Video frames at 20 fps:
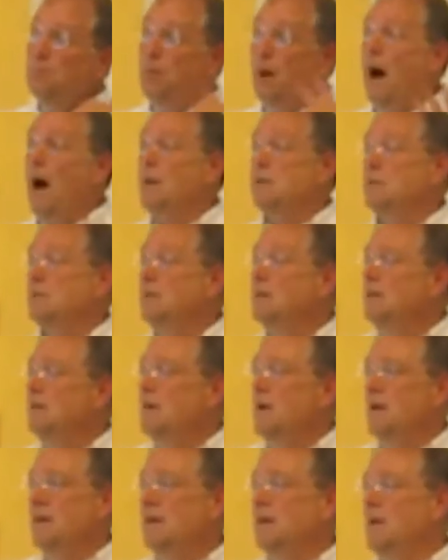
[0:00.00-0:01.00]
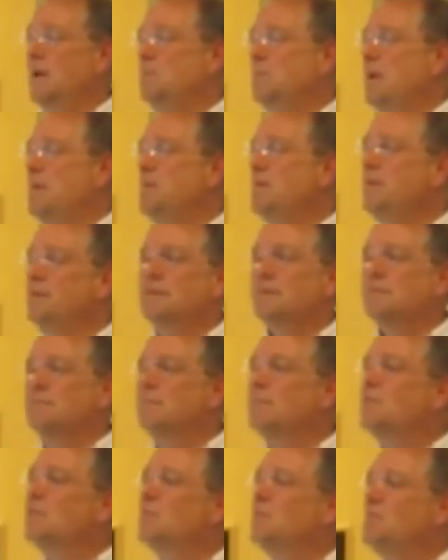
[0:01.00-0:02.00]
But, and again, maybe
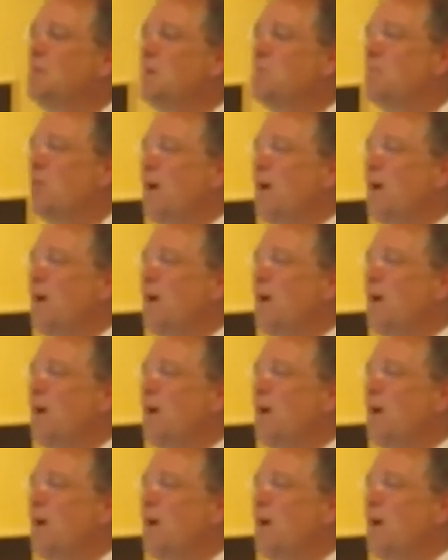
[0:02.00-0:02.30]
this is my